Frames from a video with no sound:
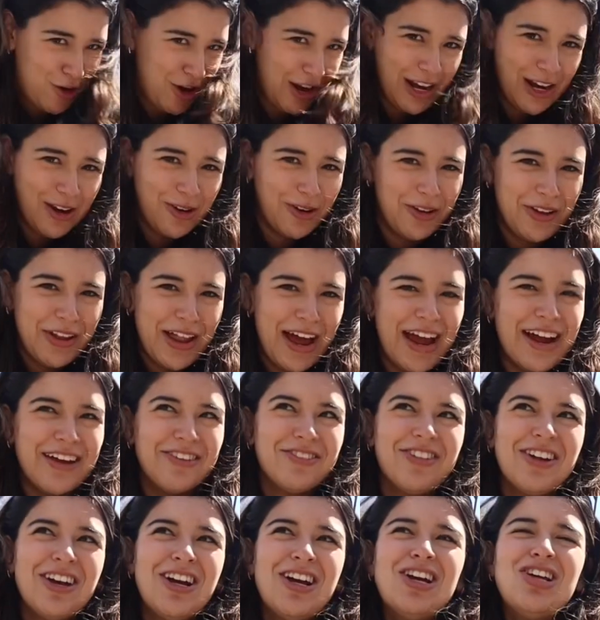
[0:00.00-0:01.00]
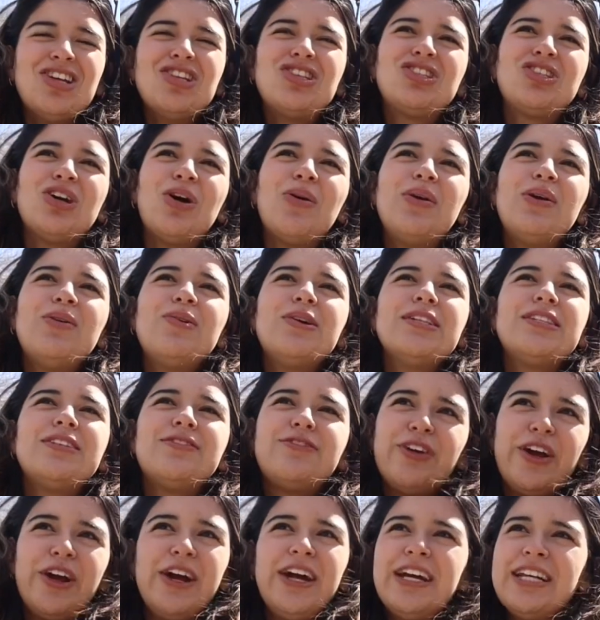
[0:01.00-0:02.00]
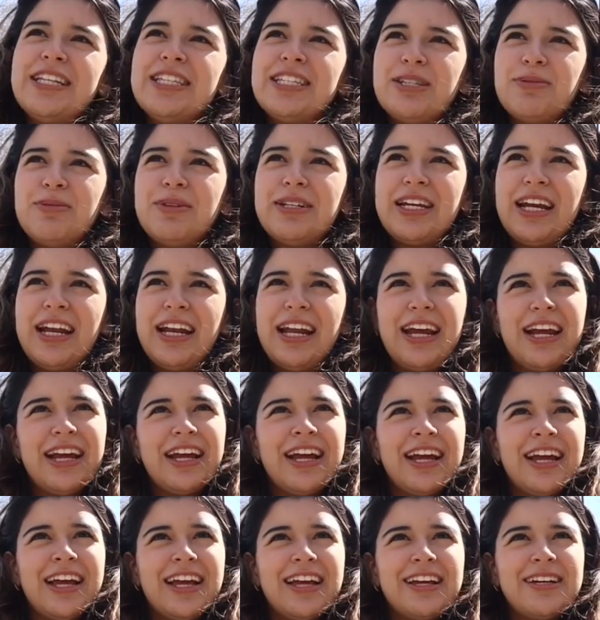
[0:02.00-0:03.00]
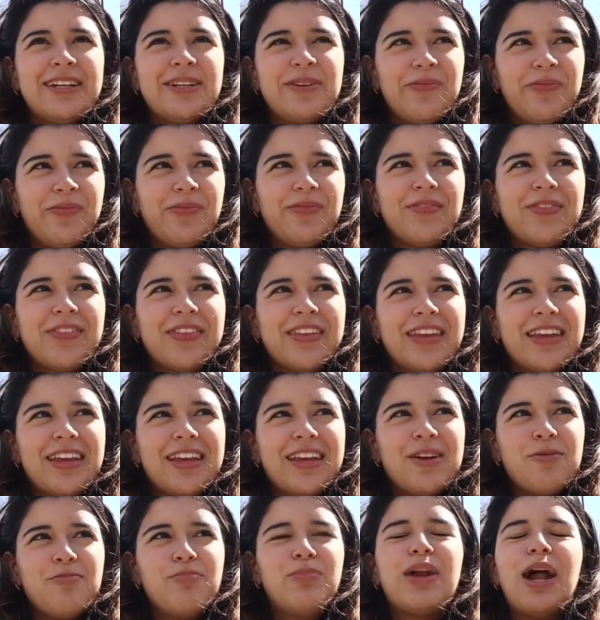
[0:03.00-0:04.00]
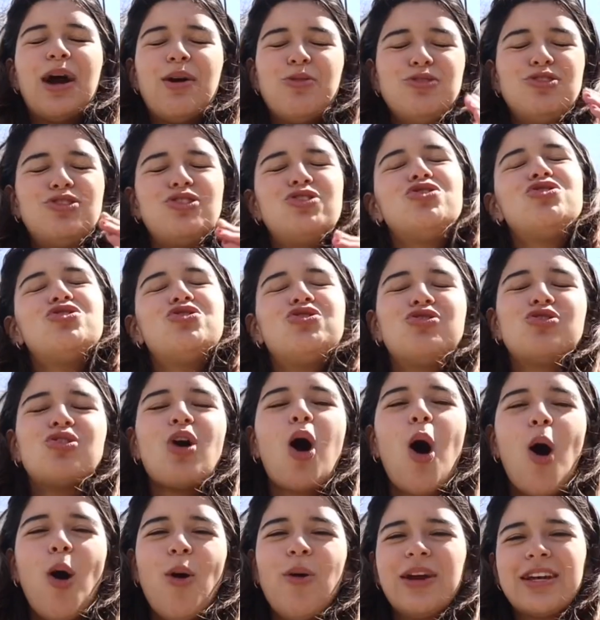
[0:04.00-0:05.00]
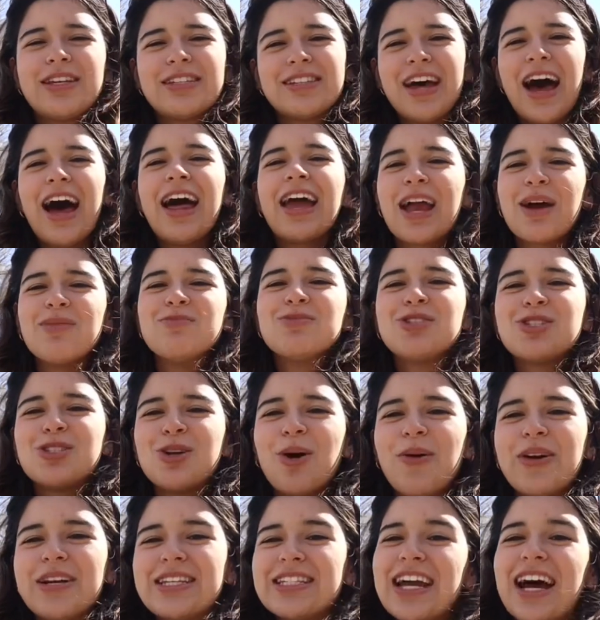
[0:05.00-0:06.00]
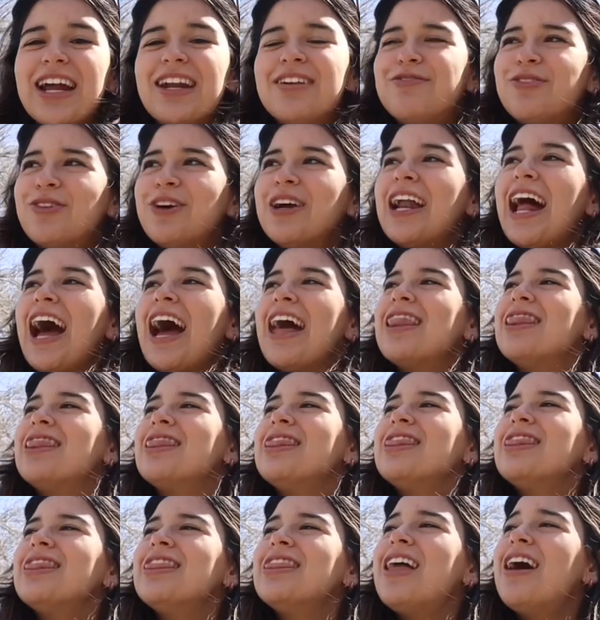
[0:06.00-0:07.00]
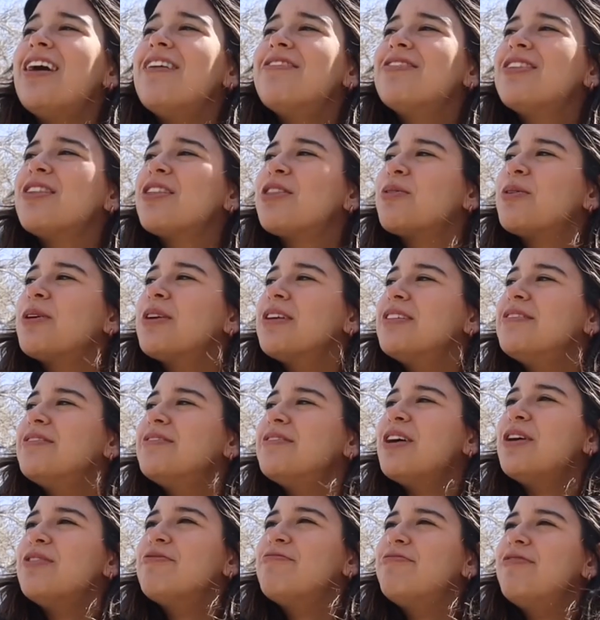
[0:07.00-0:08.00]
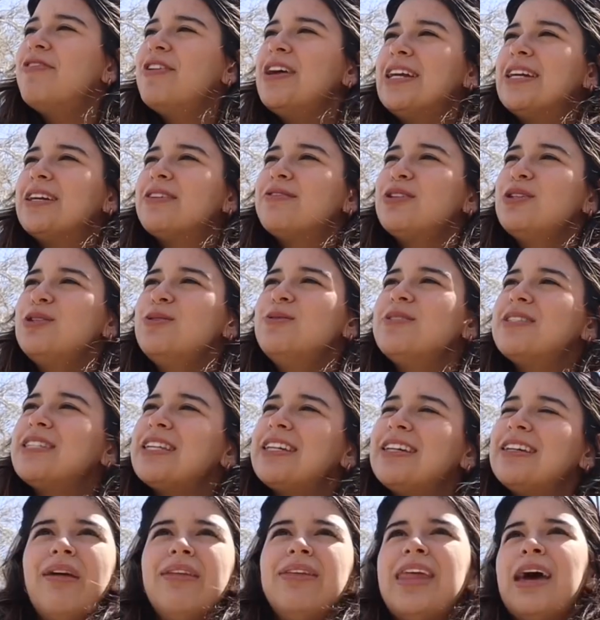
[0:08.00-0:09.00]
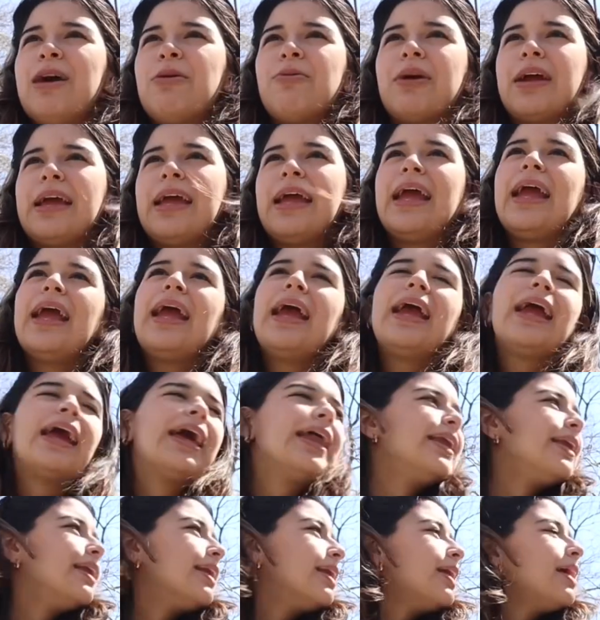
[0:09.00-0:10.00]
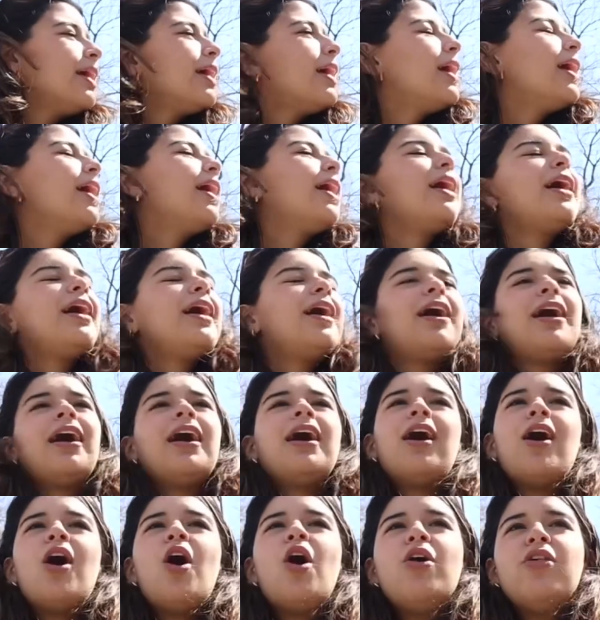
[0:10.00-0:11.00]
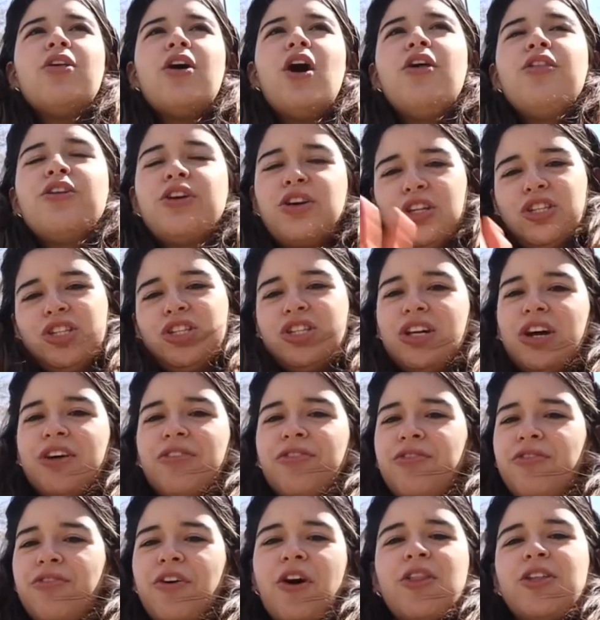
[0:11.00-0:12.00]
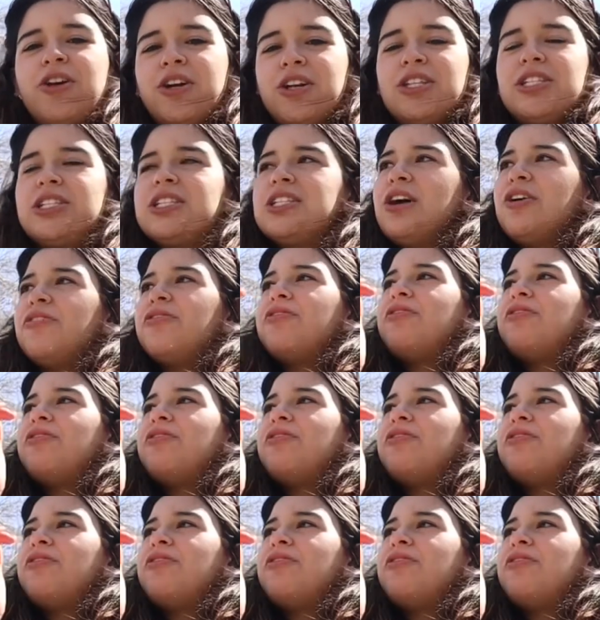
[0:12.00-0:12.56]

in your life. So it was very intimidating, but I was so excited. Like, I'm so excited for it. I love the thrill of, of interviews and networking and all, all, the good stuff. All the good stuff.